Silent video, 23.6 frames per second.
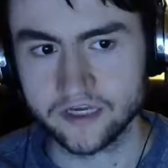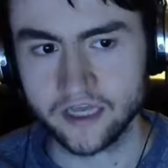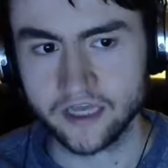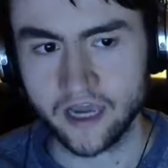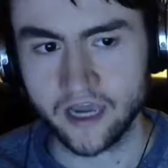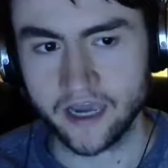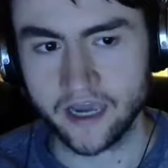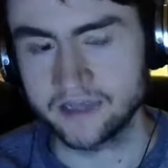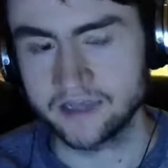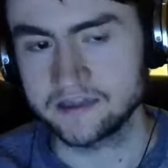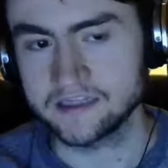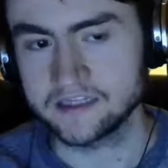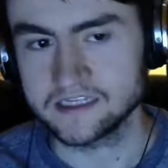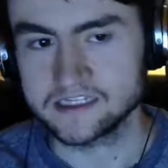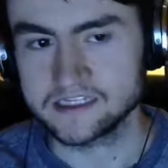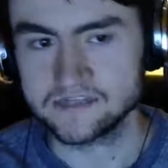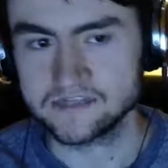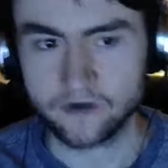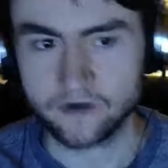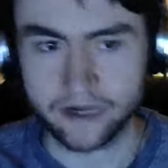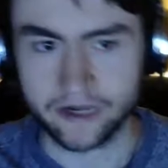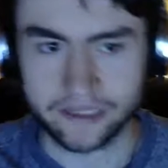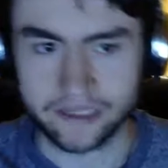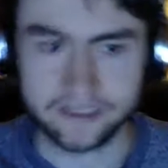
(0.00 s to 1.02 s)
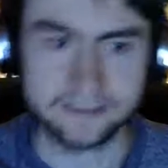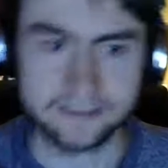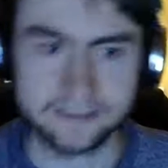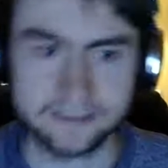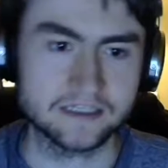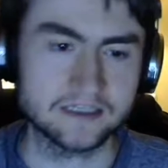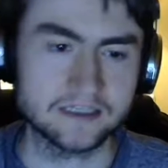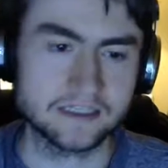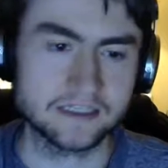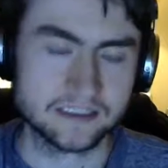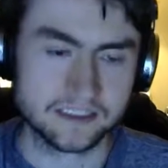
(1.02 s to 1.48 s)
had these friends at
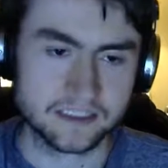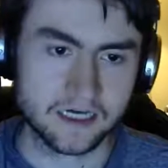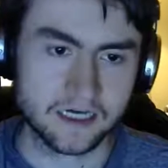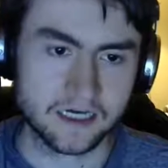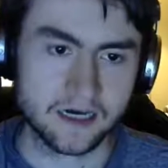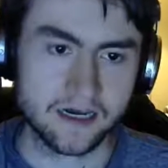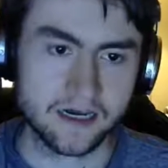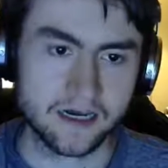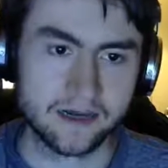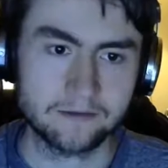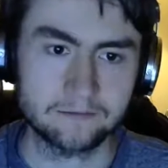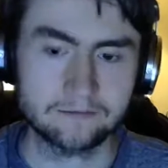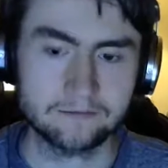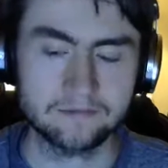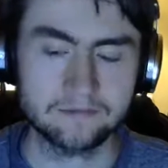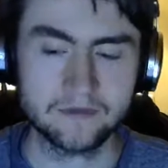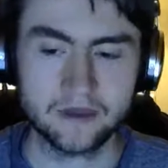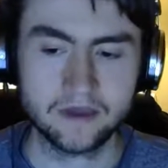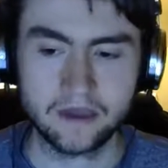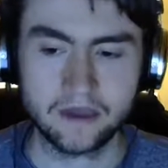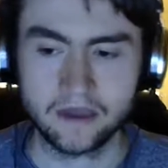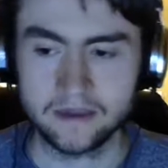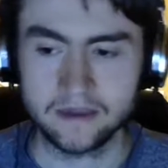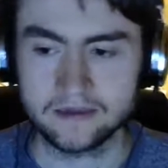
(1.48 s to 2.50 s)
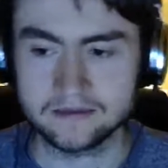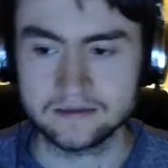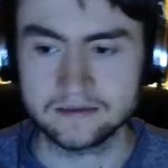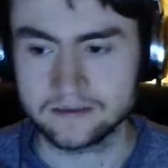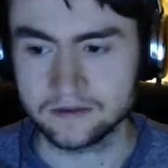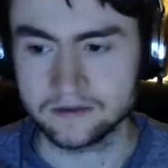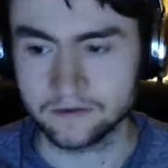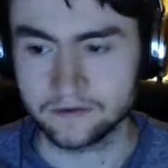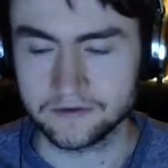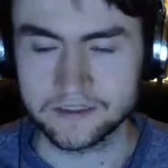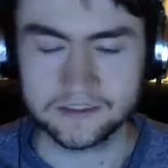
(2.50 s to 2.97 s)
this time, and you
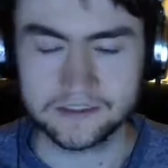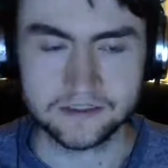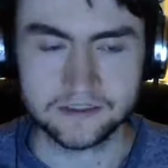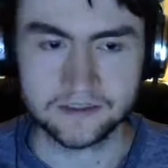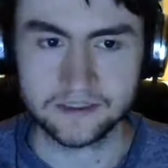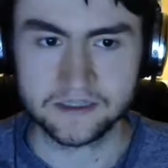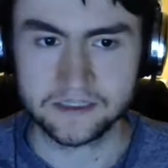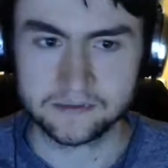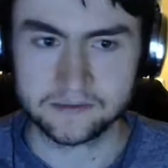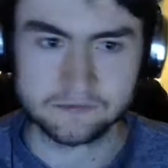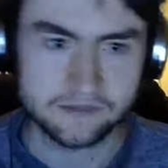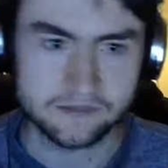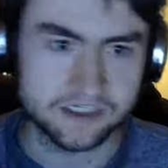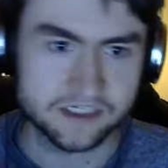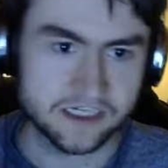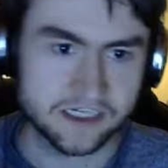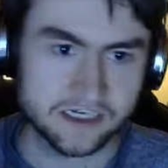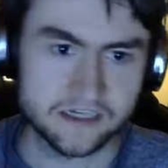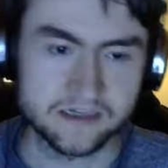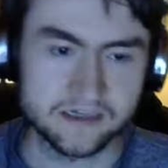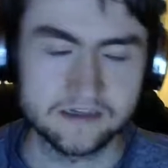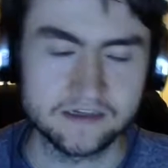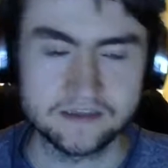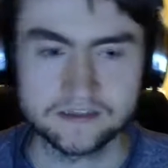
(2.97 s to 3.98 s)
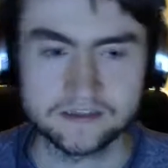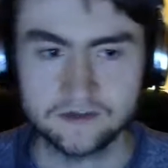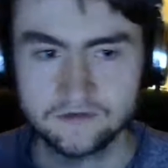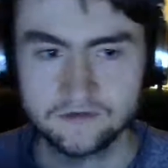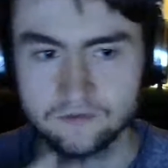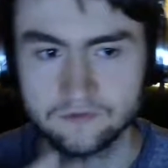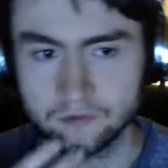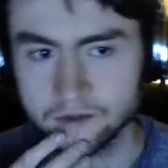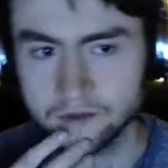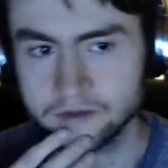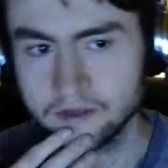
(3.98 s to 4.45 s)
know these are things we did and so
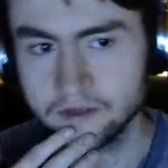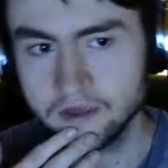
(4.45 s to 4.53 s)
forth.